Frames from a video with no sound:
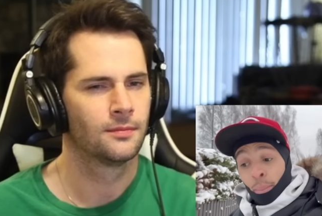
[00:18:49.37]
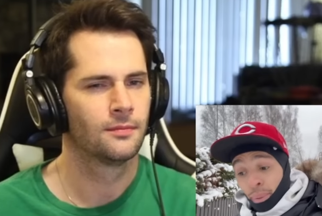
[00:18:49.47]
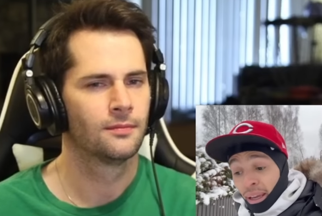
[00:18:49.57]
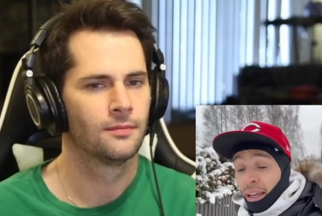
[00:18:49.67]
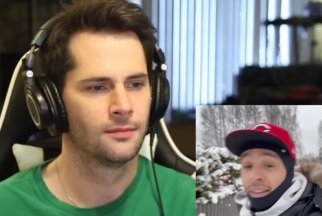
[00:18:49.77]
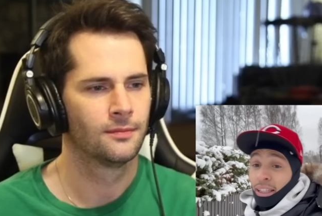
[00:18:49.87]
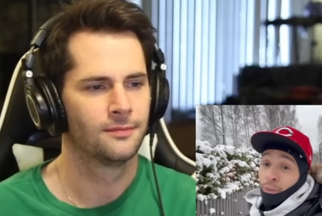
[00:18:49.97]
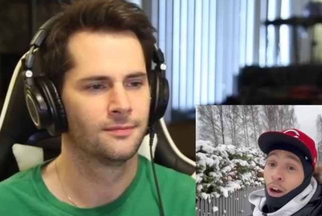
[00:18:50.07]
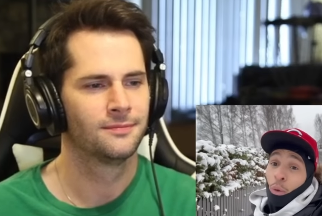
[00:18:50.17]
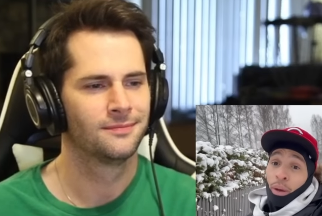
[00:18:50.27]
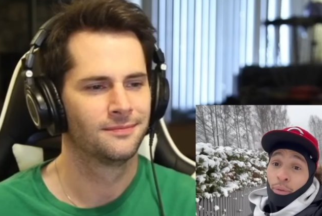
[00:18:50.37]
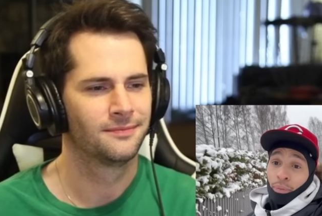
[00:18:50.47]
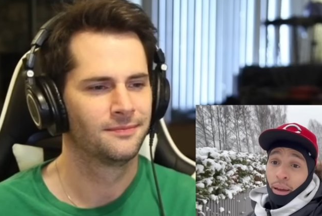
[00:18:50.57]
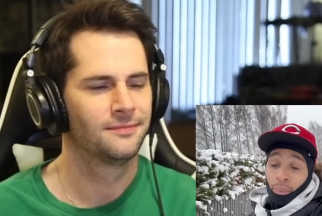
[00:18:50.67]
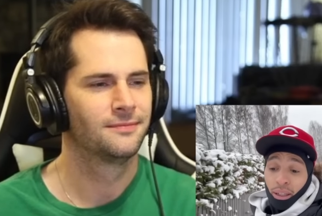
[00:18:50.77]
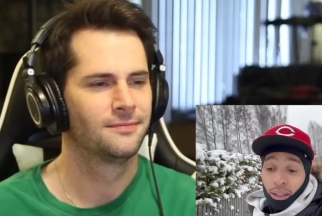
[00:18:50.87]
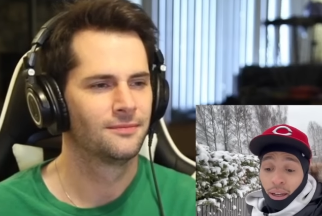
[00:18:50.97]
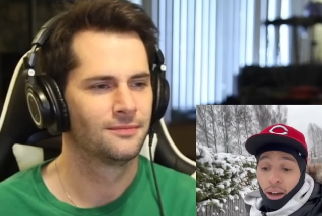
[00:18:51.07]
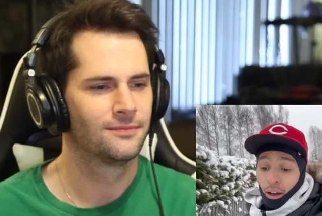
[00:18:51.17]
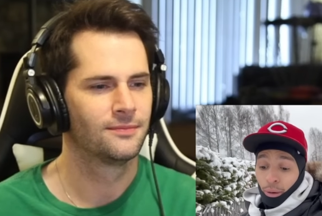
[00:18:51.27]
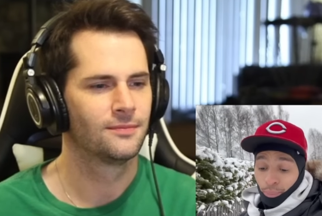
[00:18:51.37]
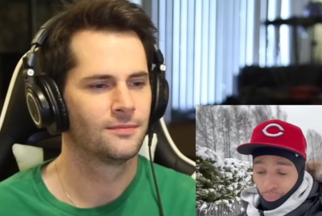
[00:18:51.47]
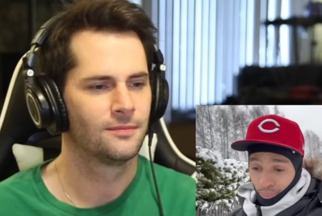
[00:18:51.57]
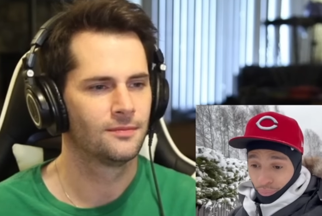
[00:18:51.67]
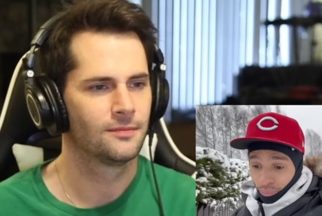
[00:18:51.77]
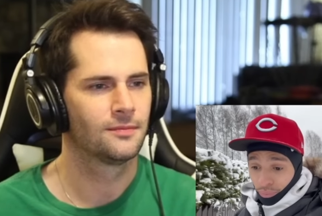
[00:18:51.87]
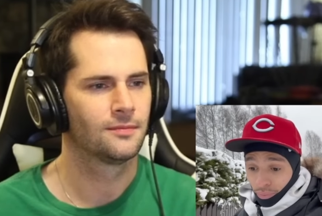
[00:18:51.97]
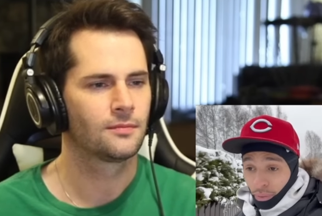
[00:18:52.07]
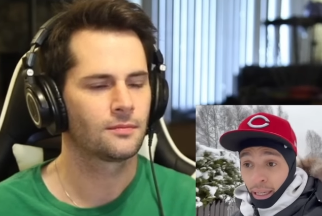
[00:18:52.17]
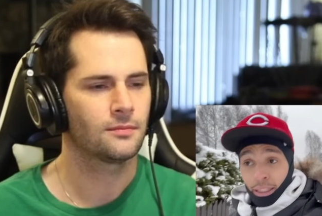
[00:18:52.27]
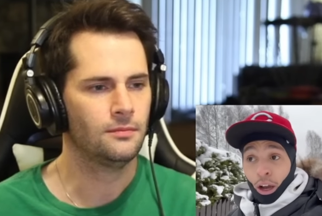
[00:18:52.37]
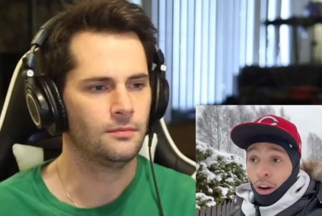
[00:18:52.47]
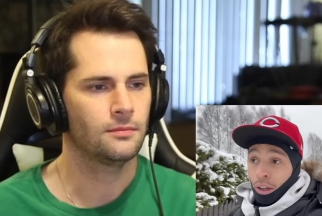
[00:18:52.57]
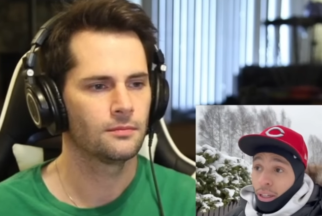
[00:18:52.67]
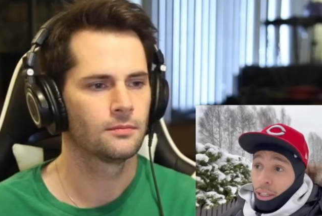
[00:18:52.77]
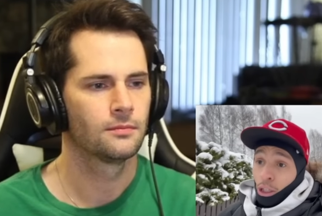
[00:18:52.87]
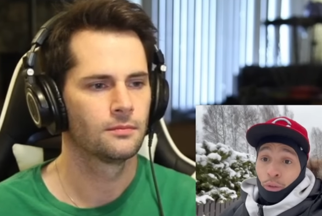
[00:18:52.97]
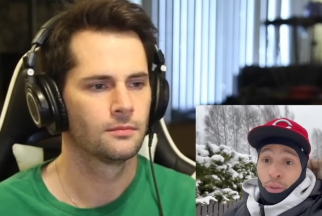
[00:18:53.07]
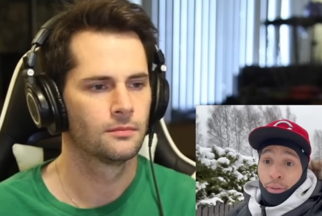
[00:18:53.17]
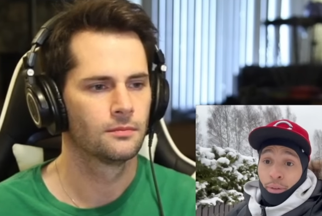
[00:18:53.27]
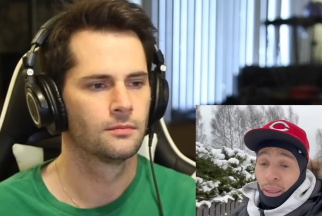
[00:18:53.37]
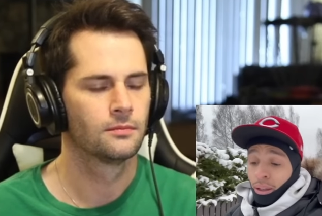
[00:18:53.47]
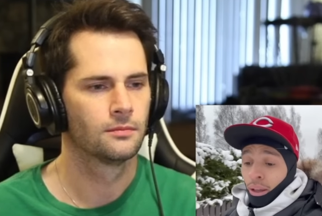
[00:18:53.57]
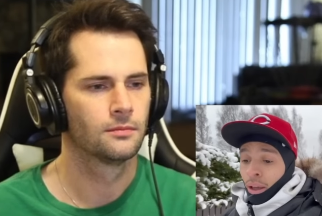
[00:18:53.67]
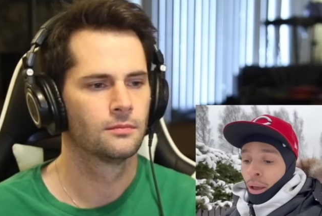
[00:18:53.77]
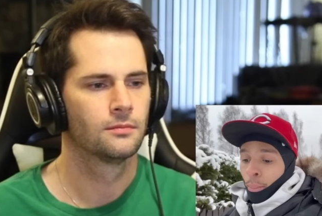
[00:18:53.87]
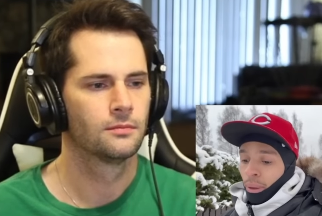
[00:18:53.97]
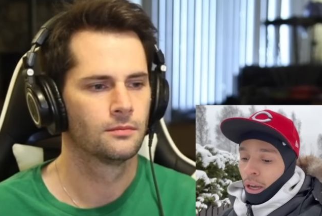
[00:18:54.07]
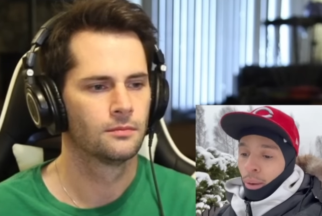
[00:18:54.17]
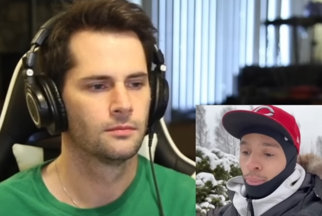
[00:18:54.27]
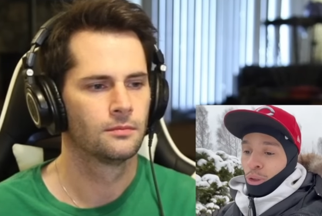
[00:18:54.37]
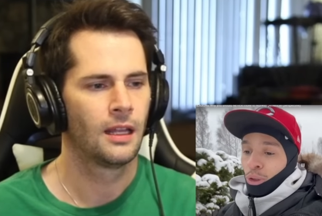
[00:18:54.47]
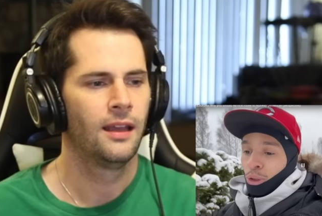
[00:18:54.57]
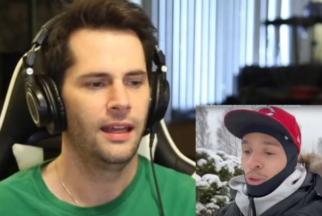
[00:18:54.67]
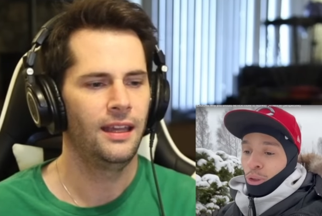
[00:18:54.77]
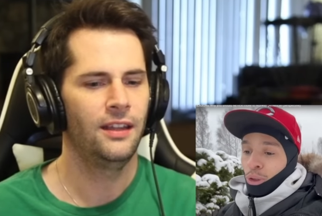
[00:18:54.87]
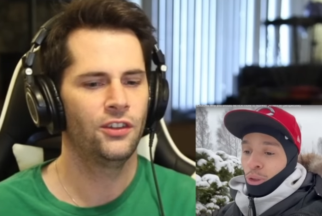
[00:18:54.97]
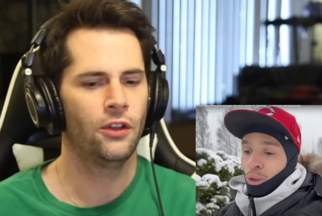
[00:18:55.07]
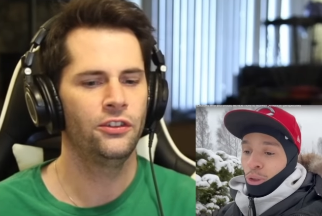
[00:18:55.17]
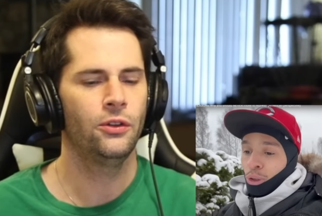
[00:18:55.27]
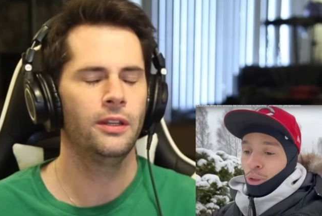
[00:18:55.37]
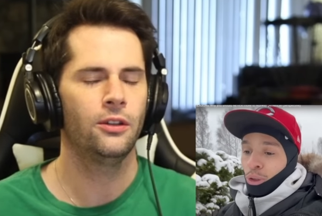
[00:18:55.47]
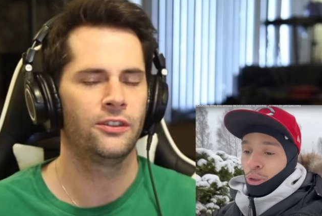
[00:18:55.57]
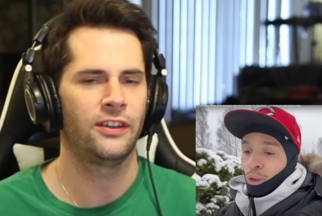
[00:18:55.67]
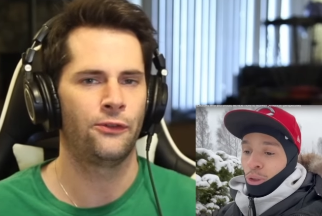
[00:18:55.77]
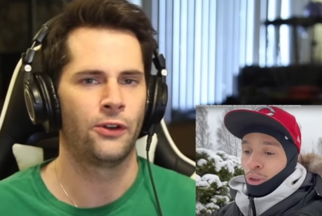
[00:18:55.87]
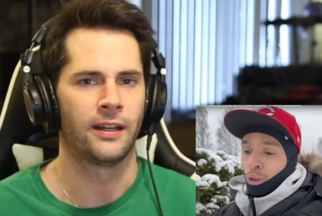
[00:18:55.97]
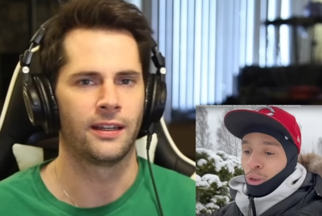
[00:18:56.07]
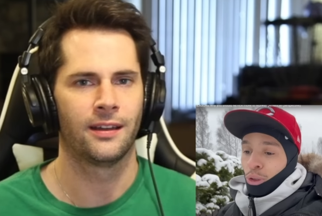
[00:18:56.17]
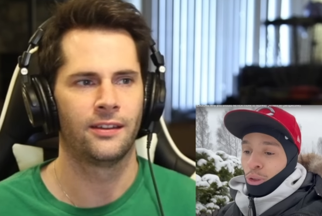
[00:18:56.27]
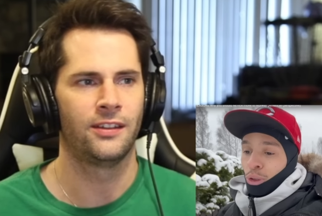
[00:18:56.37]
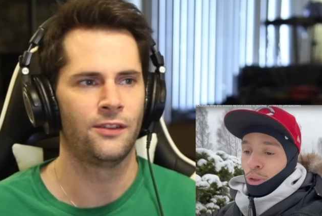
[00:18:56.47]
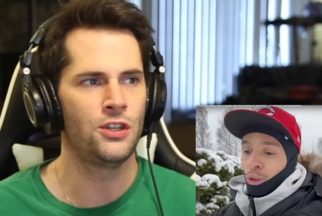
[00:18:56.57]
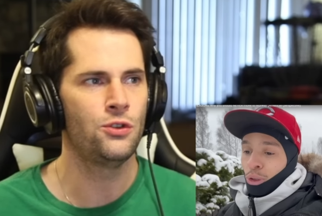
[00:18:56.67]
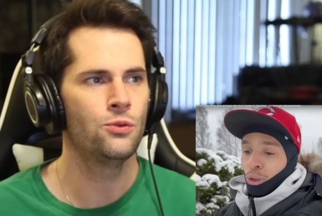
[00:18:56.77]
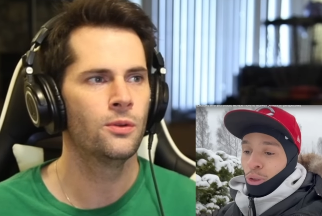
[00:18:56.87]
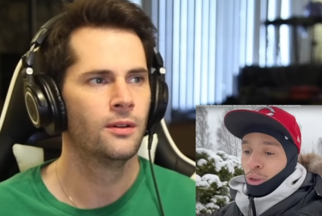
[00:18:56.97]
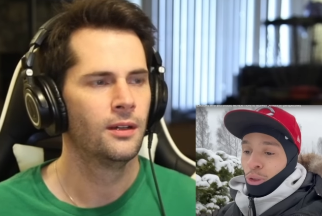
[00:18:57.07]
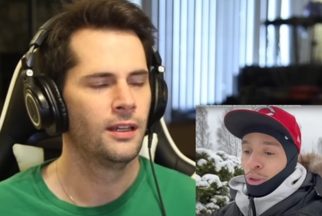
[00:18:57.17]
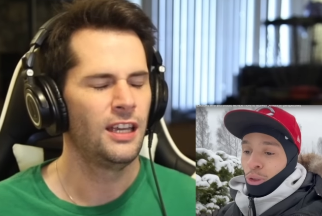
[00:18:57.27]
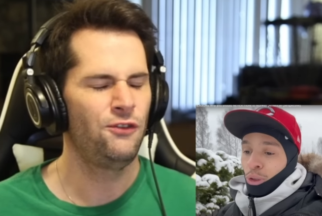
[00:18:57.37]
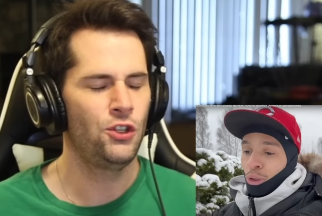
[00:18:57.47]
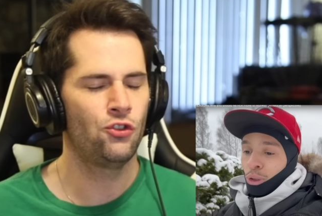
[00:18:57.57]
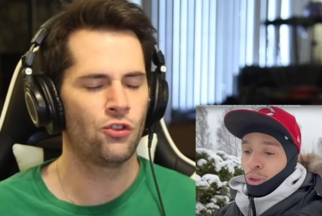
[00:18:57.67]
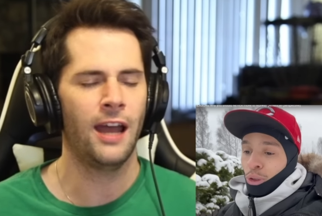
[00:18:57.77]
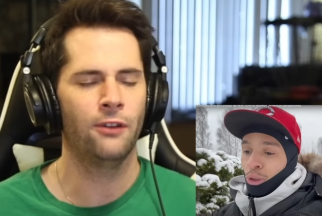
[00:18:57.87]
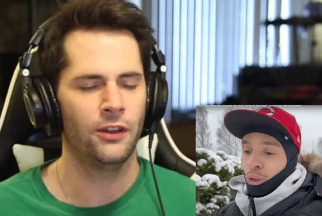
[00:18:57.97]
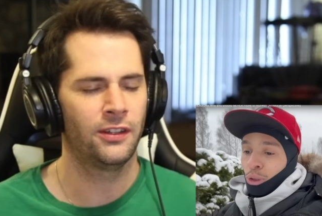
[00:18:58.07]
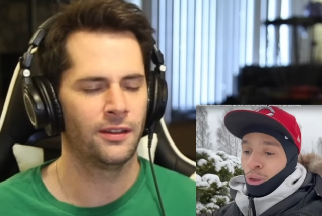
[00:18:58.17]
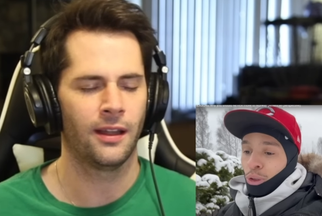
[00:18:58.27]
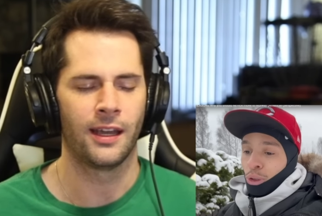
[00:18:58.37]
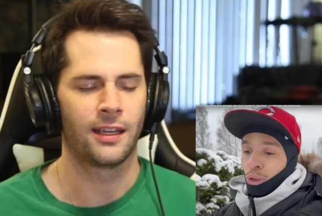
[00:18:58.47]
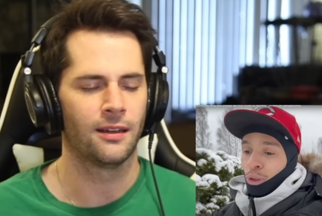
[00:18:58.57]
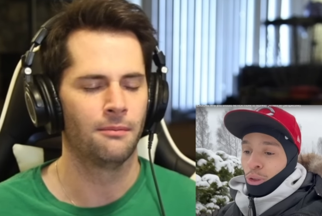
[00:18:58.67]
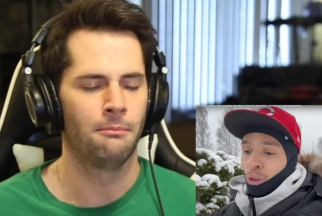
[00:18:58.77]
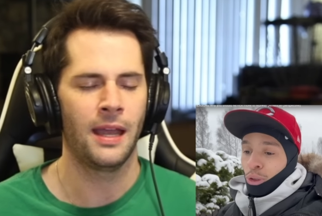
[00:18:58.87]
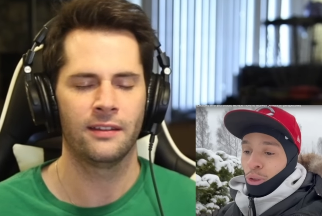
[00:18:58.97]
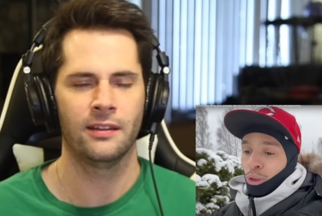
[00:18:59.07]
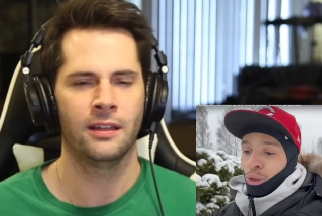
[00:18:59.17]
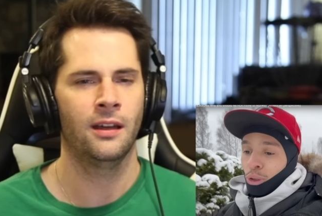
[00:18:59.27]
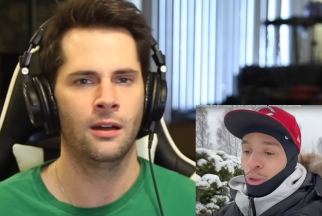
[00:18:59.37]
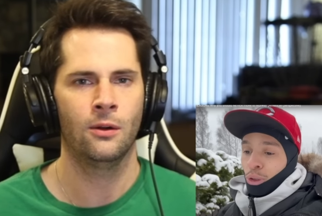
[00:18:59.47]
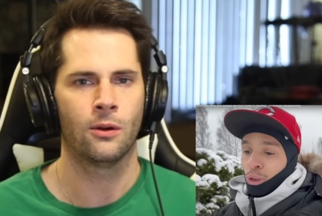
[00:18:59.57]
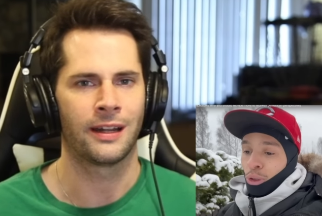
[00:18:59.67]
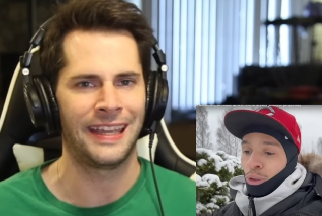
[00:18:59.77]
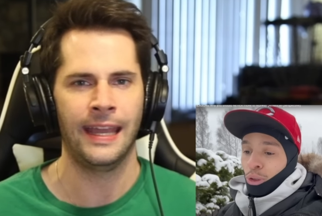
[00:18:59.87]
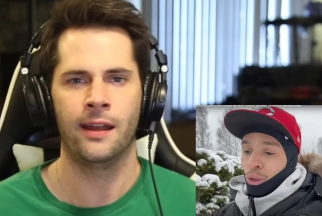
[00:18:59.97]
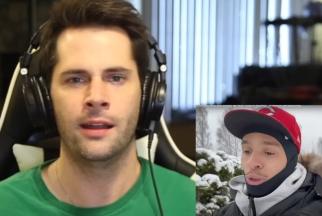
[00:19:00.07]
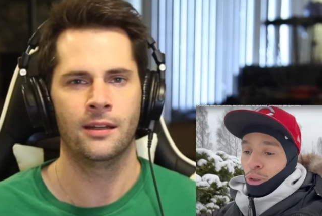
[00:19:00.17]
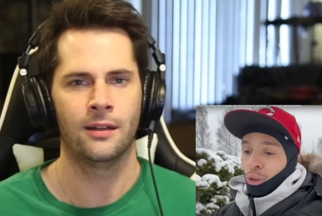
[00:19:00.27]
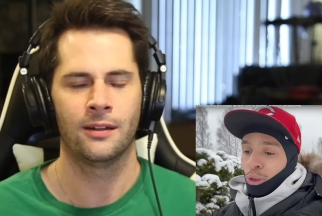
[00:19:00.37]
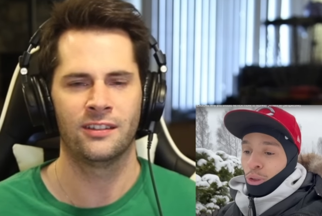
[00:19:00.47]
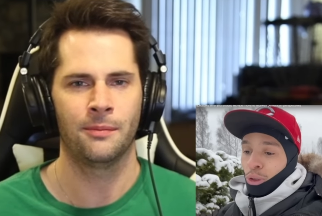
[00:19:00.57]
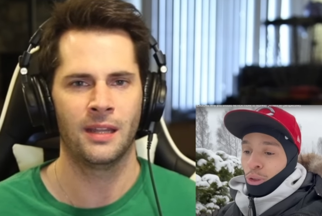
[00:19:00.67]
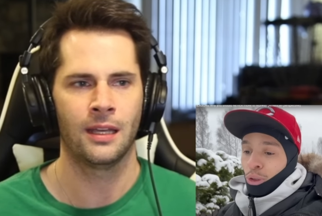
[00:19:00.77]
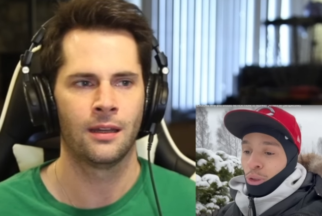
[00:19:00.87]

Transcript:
Speaker 1: being this far away from family, it's hard. It's hard for everybody. But it's
Speaker 2: also a little different, because if you travel to, like, Mexico or Canada or something,